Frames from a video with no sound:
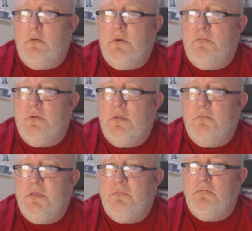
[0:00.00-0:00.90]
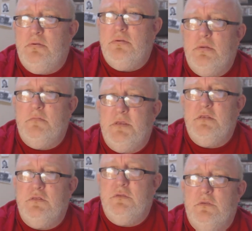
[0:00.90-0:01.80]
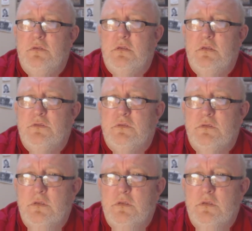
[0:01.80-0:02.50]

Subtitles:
let me do this.